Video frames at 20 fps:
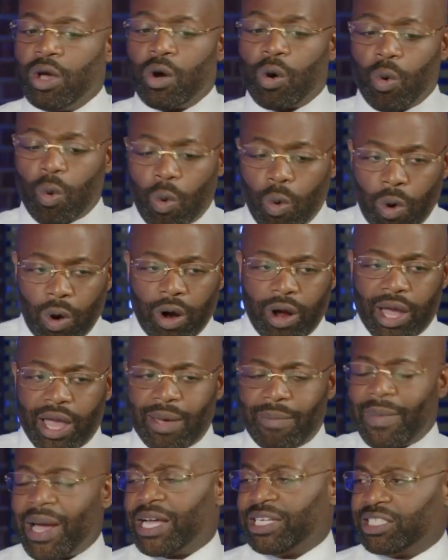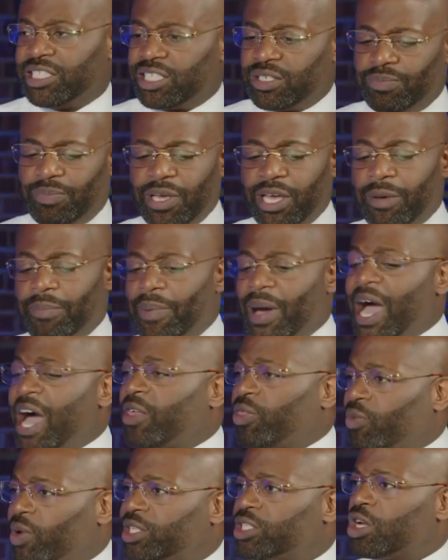Or it might just be a
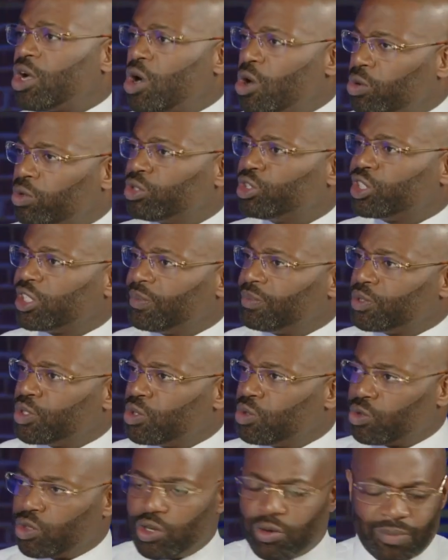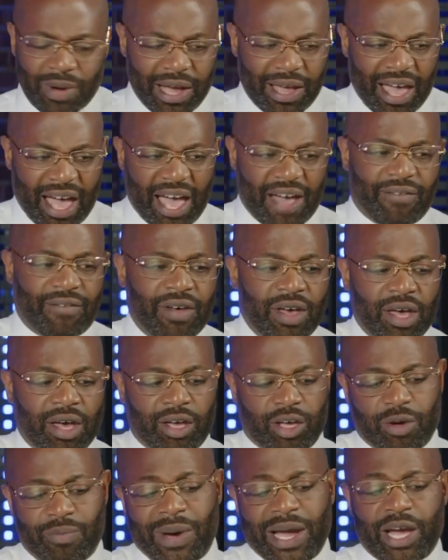pathway to ownership too. You might
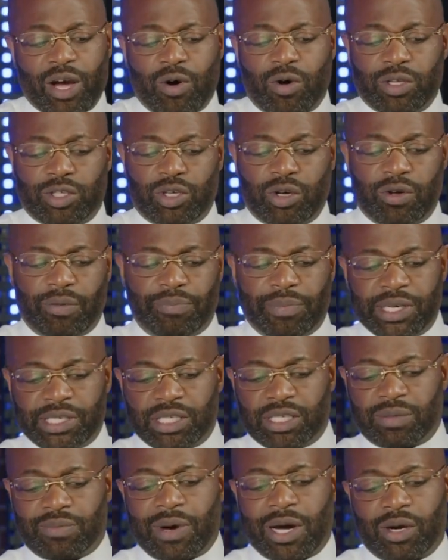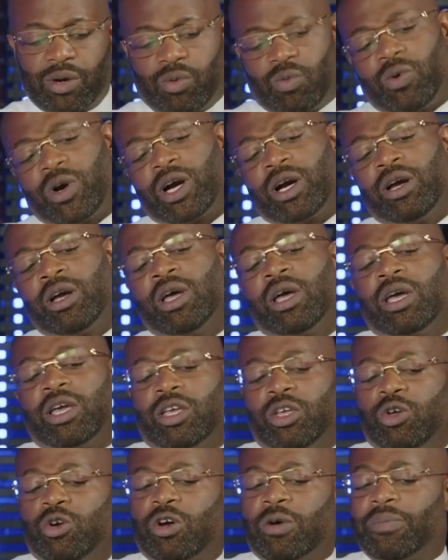go into a business model where you could